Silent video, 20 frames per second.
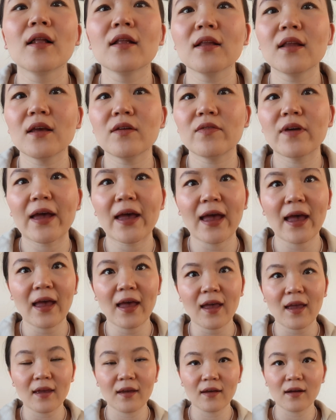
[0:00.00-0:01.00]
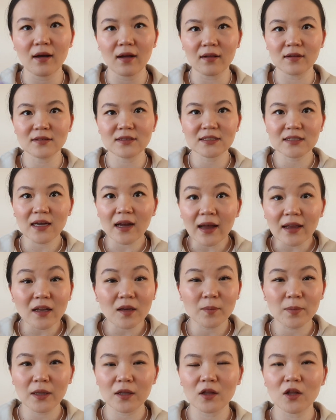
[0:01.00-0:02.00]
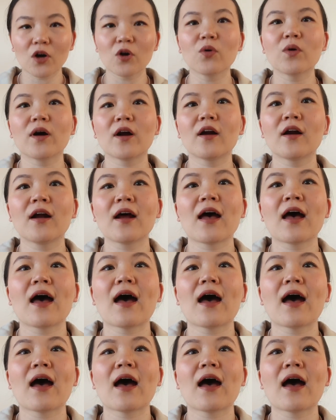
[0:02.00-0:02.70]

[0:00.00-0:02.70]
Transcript: leave it hang a tiny bit lower,